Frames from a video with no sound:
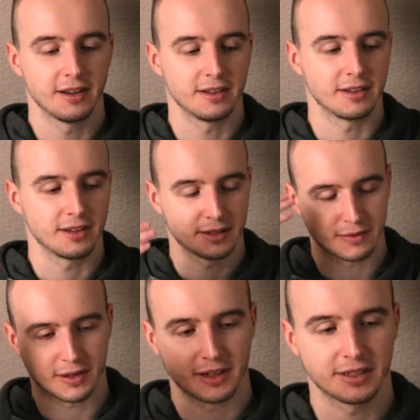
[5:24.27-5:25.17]
And
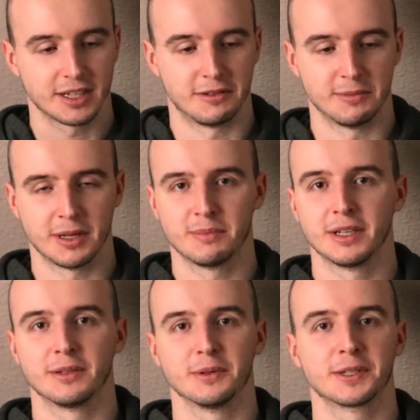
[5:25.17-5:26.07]
as far as I
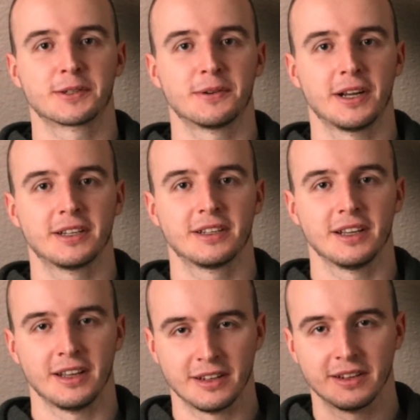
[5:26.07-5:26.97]
remember, it was
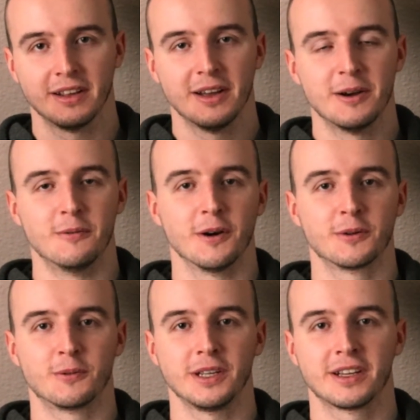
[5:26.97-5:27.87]
created in
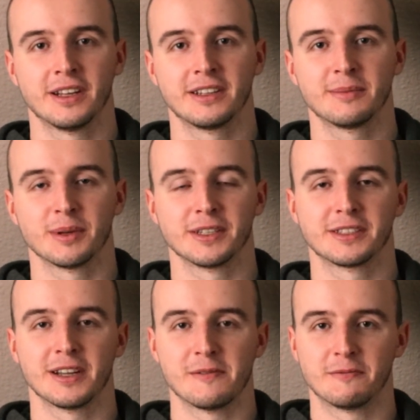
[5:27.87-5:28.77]
one weekend by
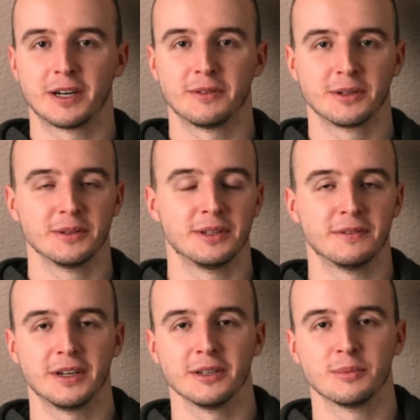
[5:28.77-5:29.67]
some very good
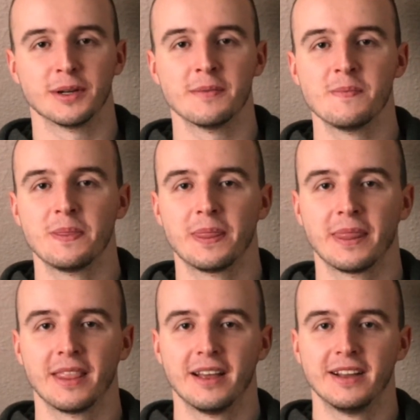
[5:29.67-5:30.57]
developer.
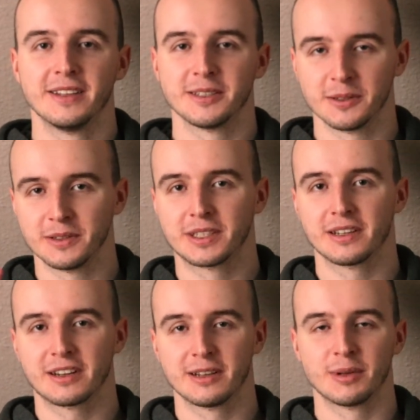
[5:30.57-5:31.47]
So it's
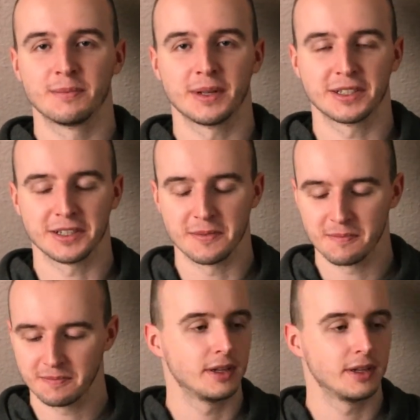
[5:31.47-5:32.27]
a little bit messy.